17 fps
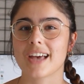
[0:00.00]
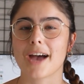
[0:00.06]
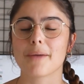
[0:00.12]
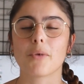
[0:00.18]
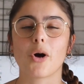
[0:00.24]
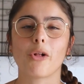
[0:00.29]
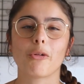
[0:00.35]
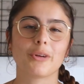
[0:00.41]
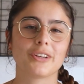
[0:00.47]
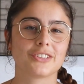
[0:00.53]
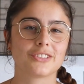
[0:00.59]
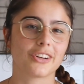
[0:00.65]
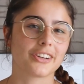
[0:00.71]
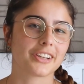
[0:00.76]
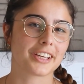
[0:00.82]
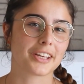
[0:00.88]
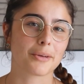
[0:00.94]
I'm always
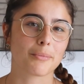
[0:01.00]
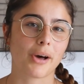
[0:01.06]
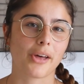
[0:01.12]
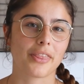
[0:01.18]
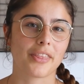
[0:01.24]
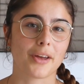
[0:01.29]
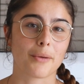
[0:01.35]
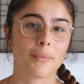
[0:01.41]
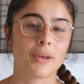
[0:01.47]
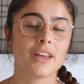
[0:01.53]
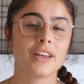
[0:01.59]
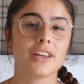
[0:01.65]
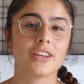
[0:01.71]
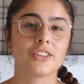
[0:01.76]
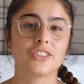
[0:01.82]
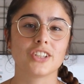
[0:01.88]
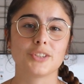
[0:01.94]
talking about them
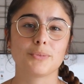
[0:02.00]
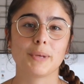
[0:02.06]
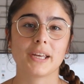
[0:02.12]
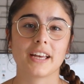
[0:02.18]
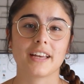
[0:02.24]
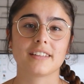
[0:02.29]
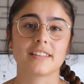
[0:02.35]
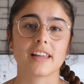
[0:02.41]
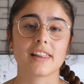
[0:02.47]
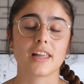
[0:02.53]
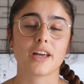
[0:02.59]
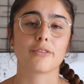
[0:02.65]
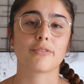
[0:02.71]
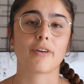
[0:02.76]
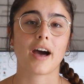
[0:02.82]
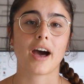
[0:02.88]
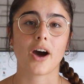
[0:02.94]
just because I
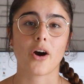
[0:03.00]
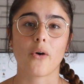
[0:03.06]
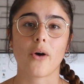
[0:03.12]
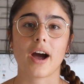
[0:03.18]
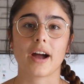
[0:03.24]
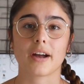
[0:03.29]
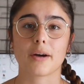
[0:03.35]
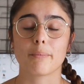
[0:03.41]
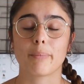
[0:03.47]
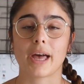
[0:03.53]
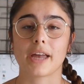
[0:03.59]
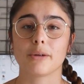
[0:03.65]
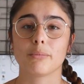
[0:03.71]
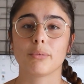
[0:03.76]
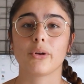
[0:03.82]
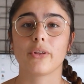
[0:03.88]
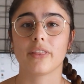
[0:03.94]
love how
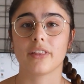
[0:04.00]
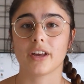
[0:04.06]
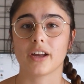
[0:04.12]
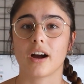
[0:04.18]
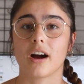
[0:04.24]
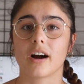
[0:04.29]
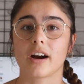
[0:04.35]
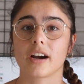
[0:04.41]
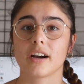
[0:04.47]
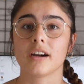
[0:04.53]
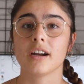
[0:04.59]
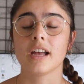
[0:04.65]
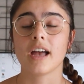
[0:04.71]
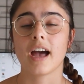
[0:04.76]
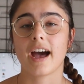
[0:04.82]
compatible they are.